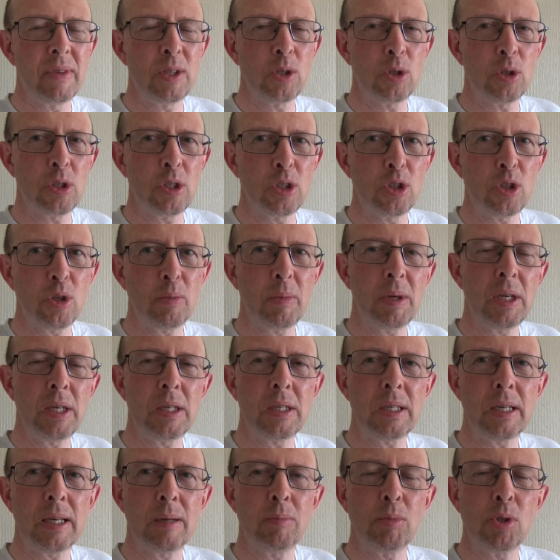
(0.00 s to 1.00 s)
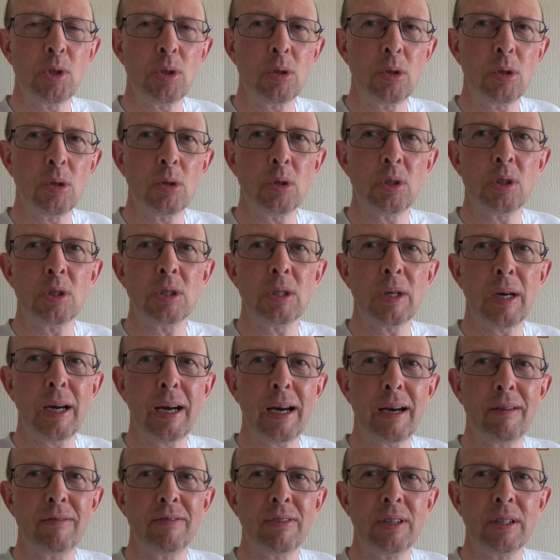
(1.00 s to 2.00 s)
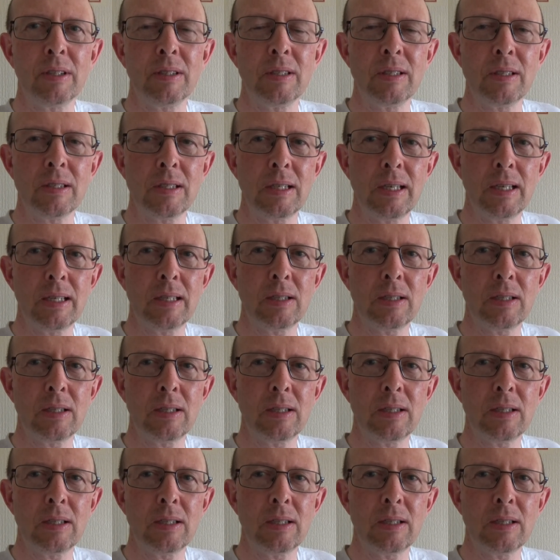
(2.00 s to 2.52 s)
There's only so many times you can go to Hatfield and